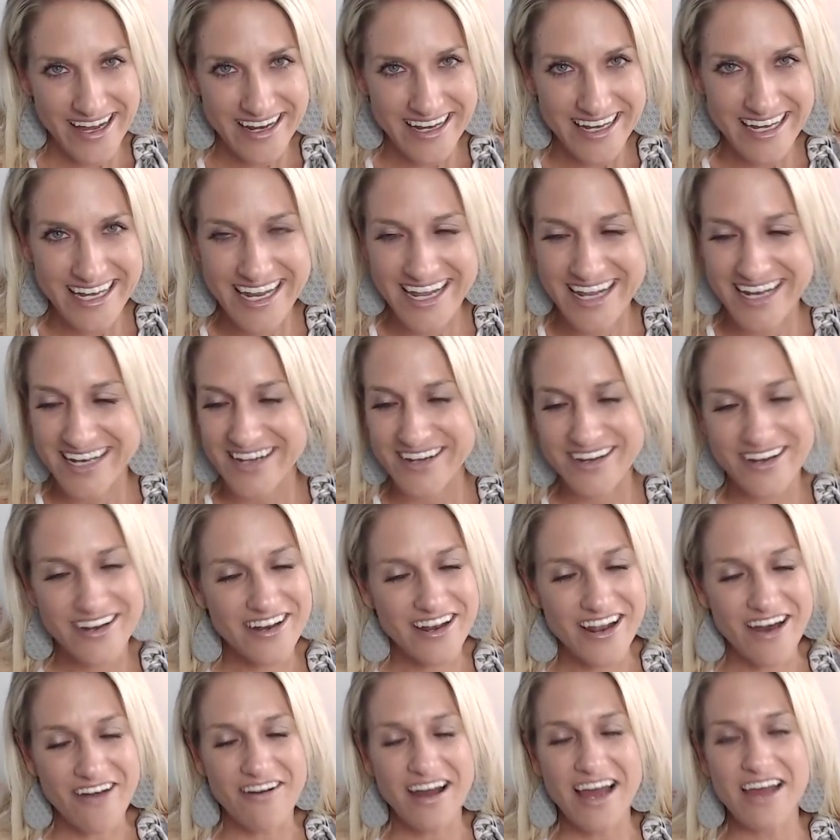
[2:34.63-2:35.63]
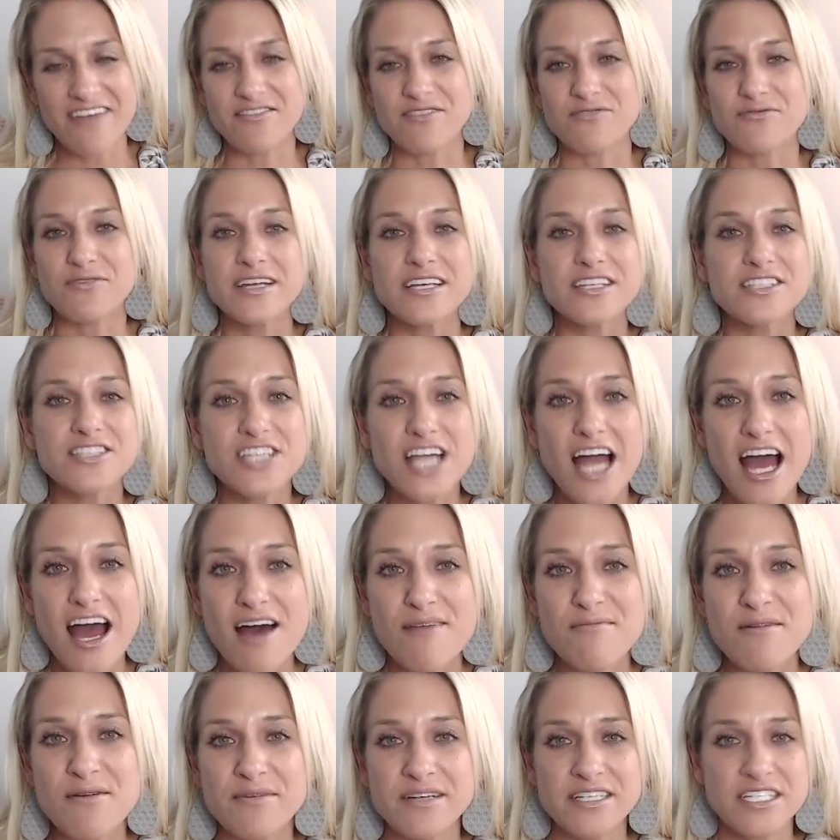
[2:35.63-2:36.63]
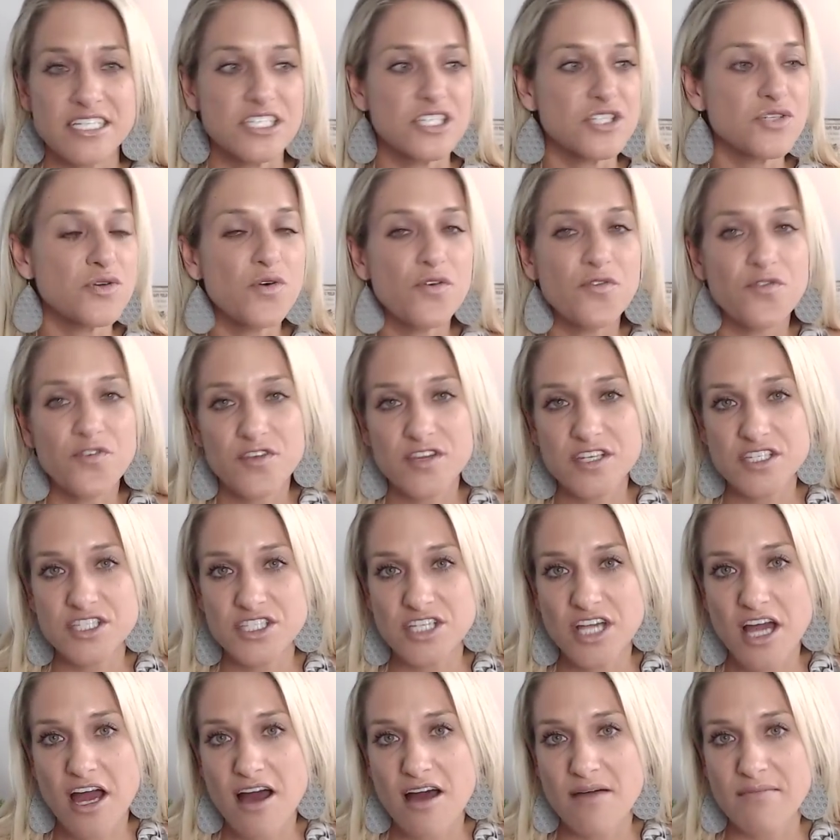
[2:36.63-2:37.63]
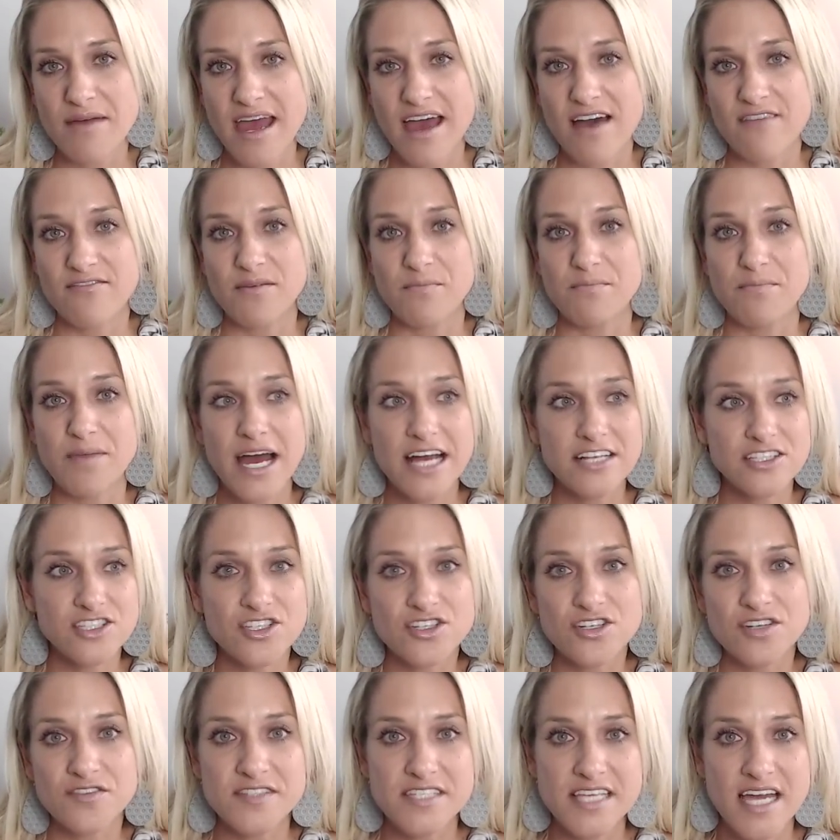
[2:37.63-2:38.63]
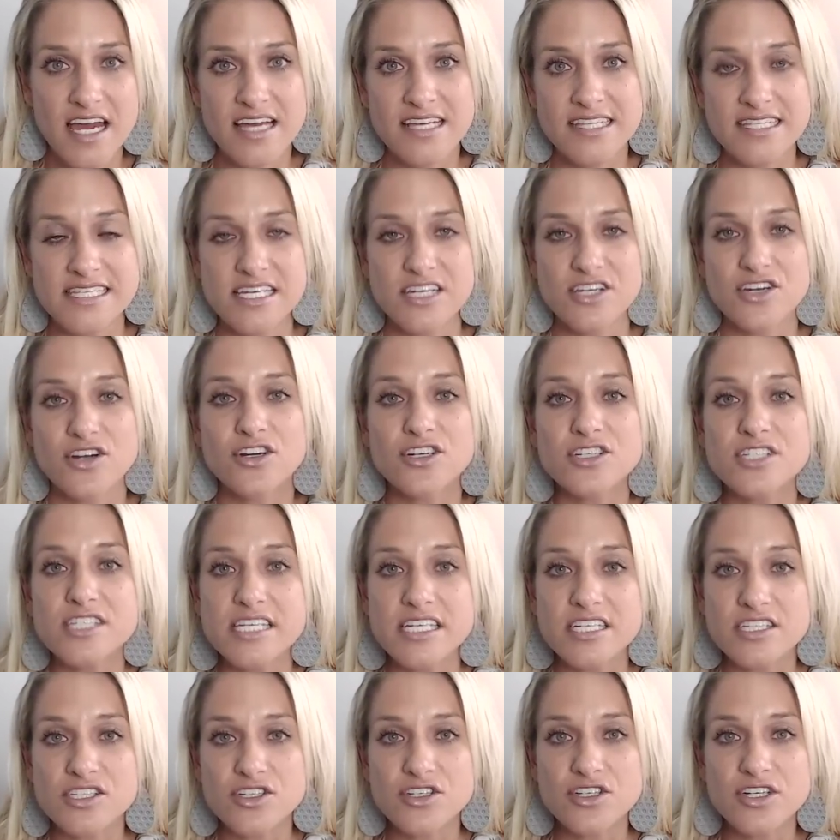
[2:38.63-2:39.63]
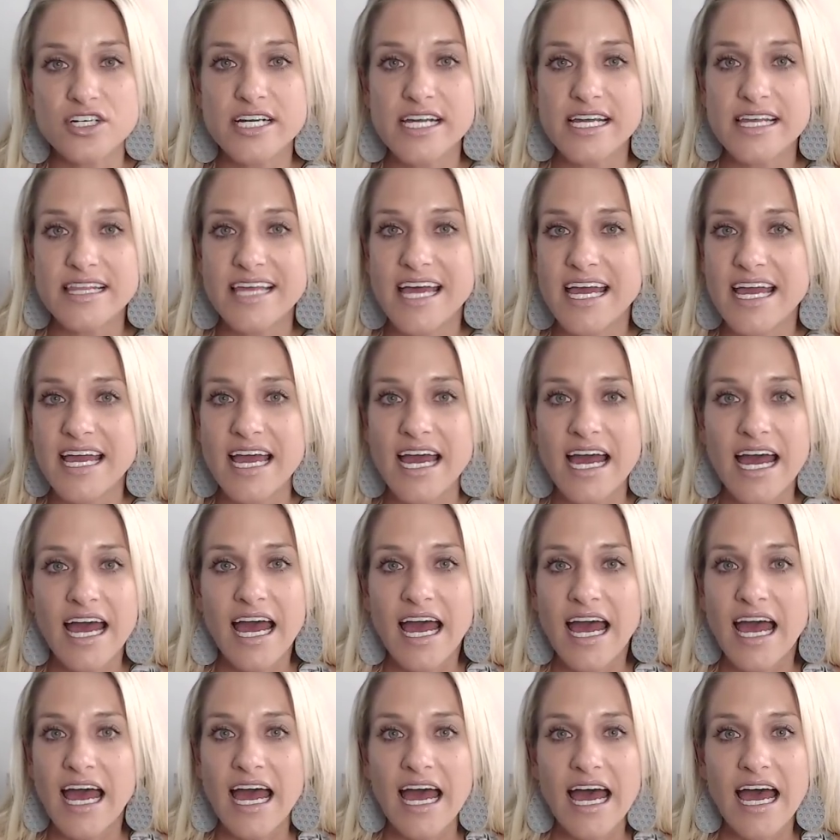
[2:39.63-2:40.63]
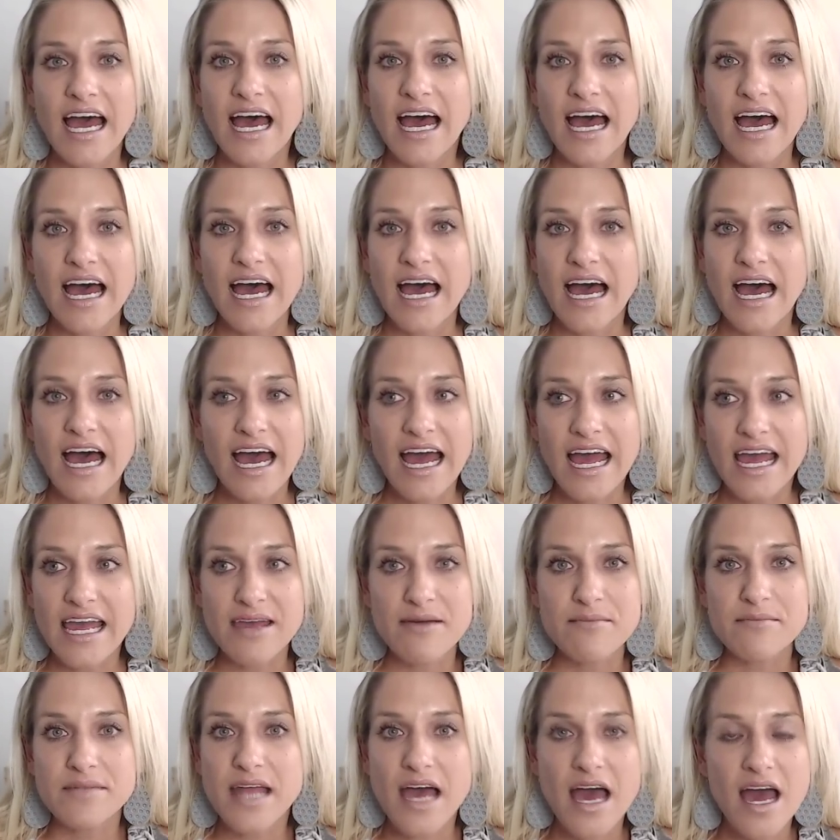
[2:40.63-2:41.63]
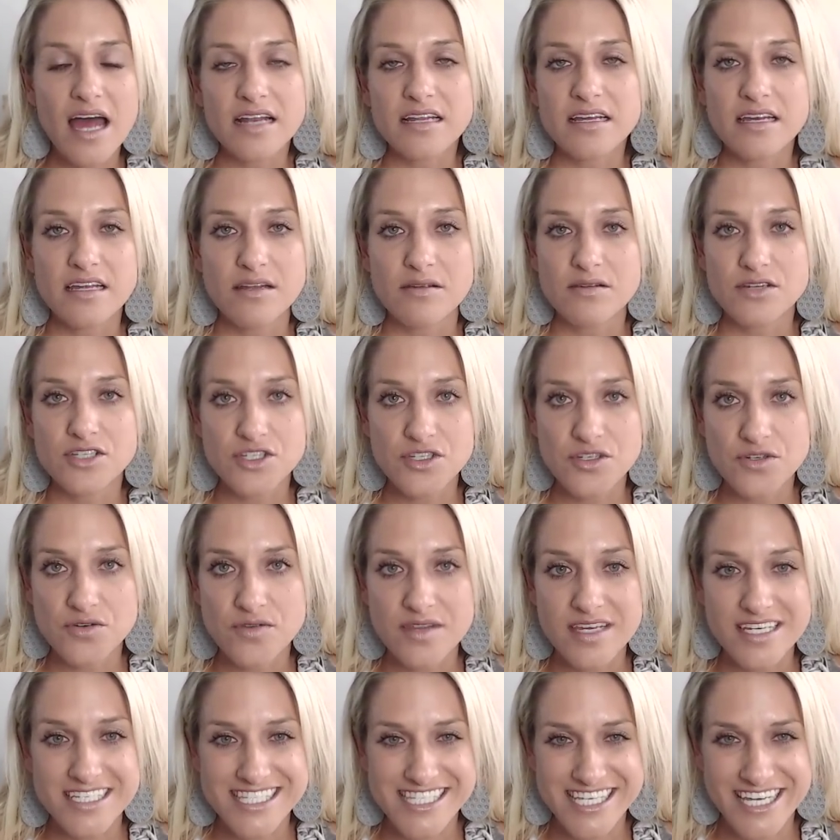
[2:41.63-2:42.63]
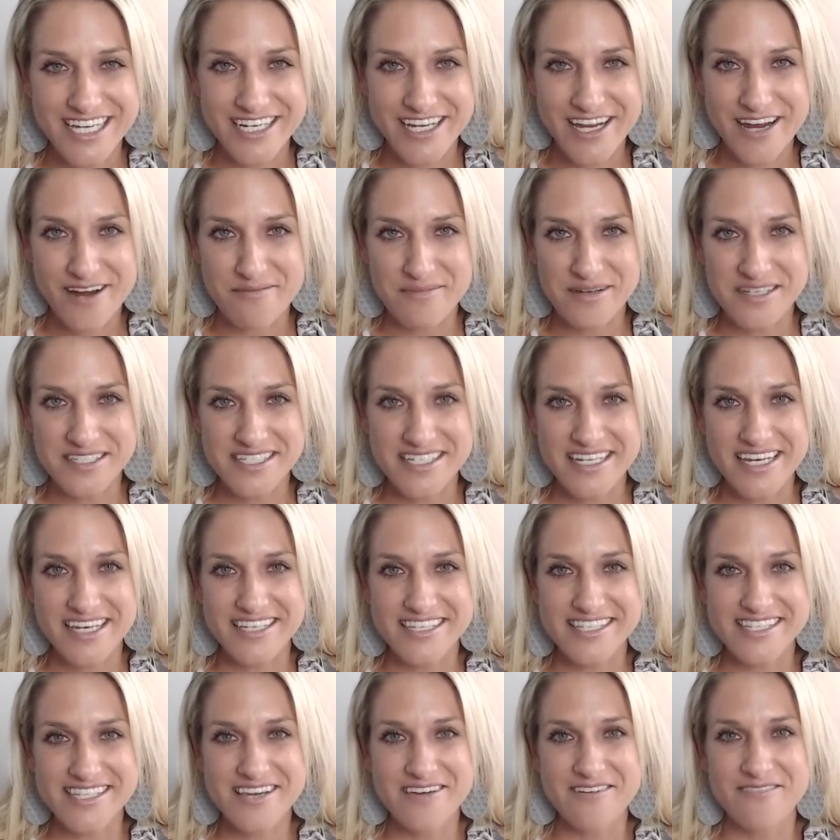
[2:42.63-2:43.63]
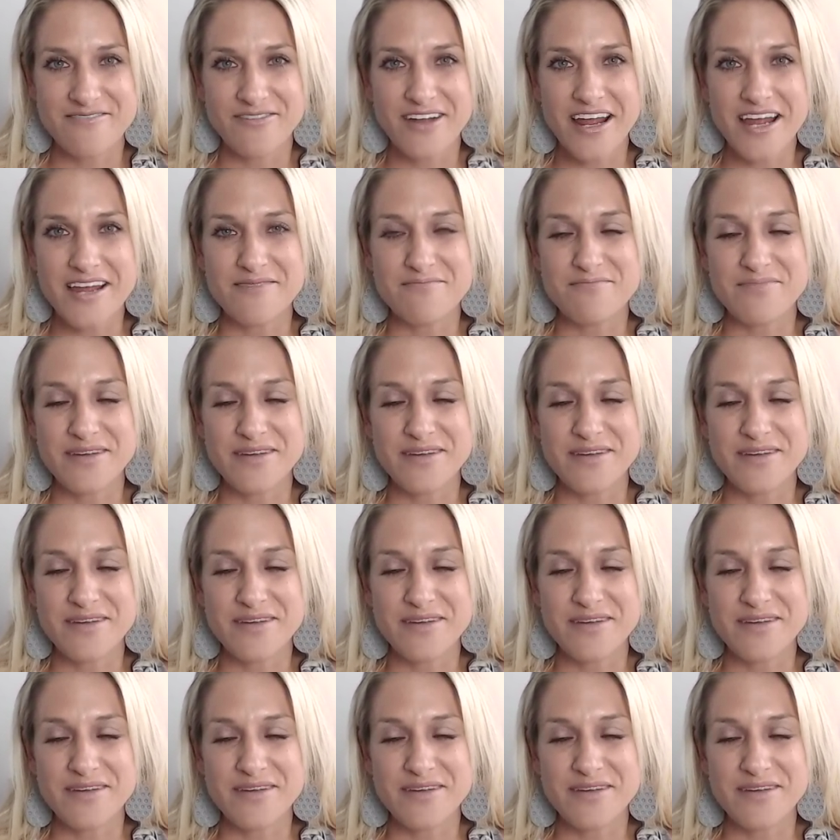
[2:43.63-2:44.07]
I have a real job. I went to school for this job. I have a Bachelor of Science in Nursing degree. Like, I am not going to do this skincare business, right?